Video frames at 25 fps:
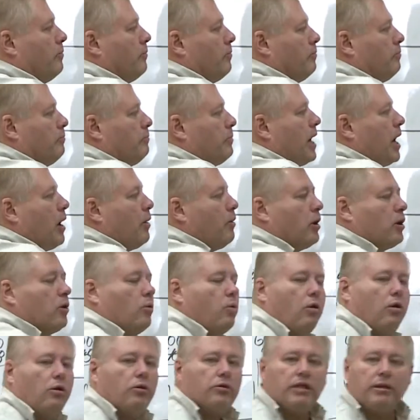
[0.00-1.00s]
power
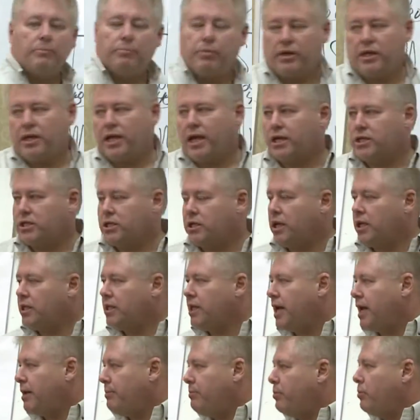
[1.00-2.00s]
quality protection at
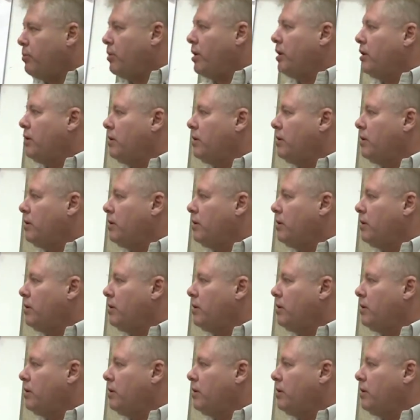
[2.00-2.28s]
that point.